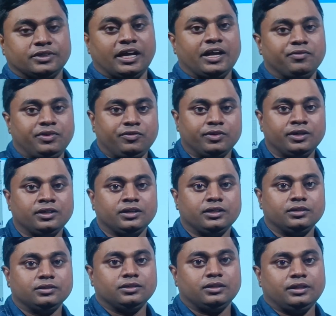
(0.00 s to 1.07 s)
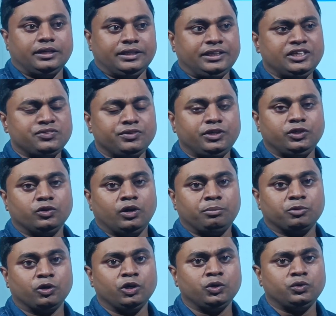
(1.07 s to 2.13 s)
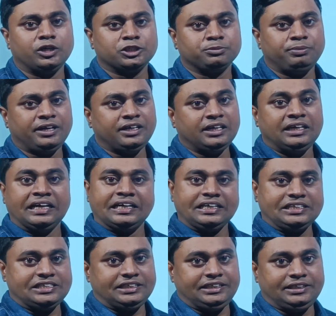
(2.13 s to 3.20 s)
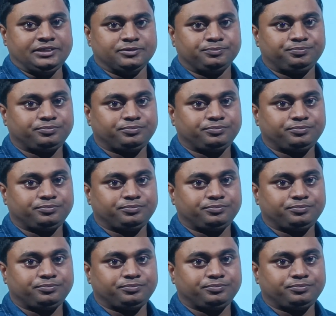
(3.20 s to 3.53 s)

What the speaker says: Hi everyone, in this video I am going to explain electricity.